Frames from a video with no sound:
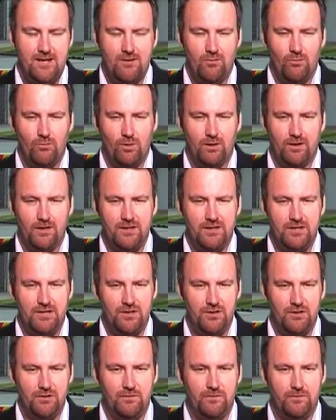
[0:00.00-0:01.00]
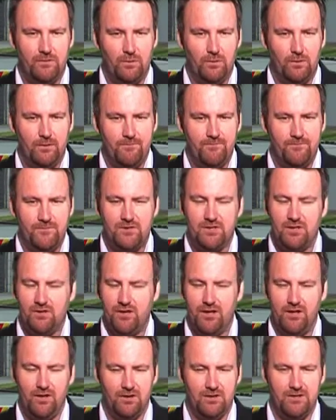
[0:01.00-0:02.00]
will continue to fall, so
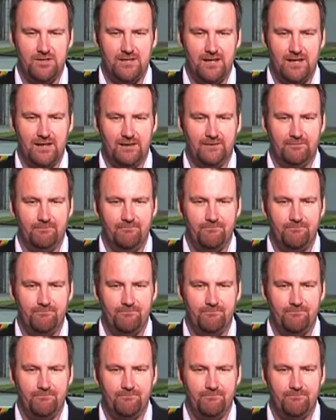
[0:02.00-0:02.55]
they're not selling.